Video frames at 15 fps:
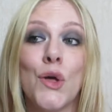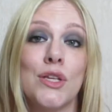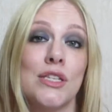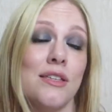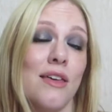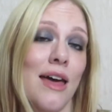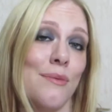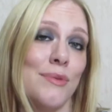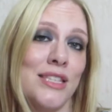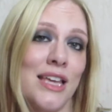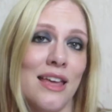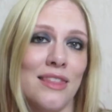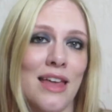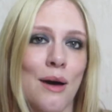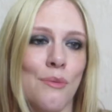So that was
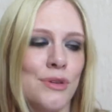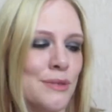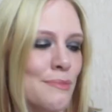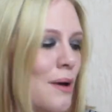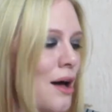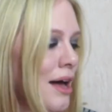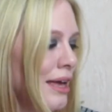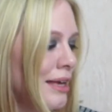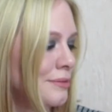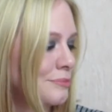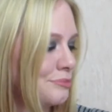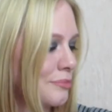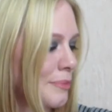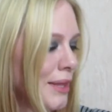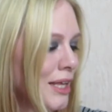it. That was my
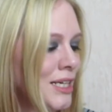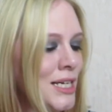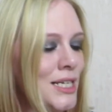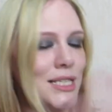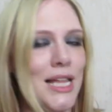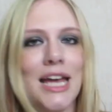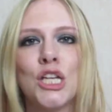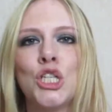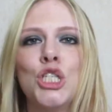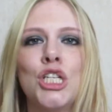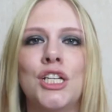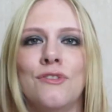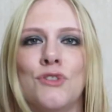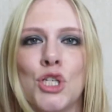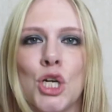
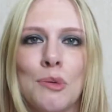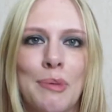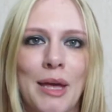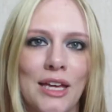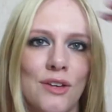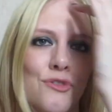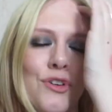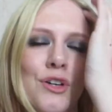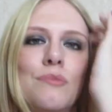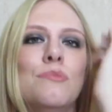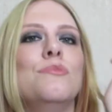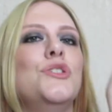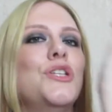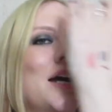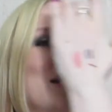collection of shopping
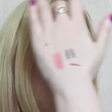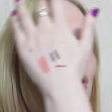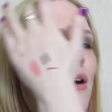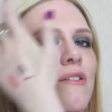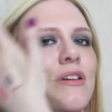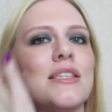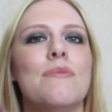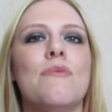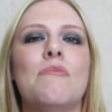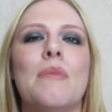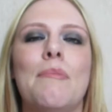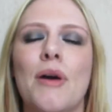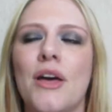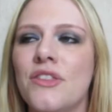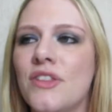from January. Some of my
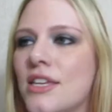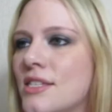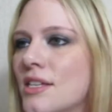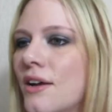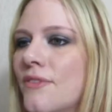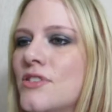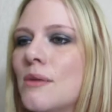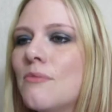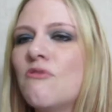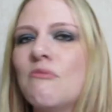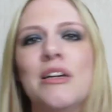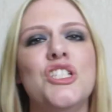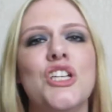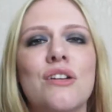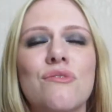birthday stuff, some of
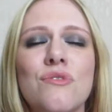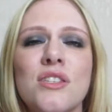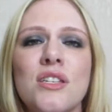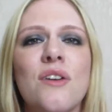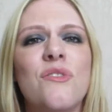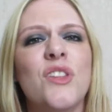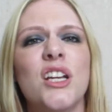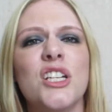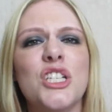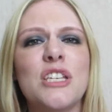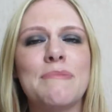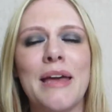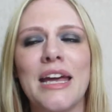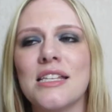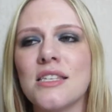my general stuff that I
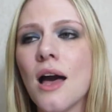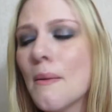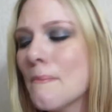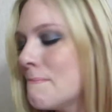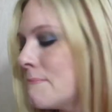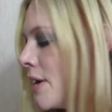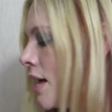just picked up.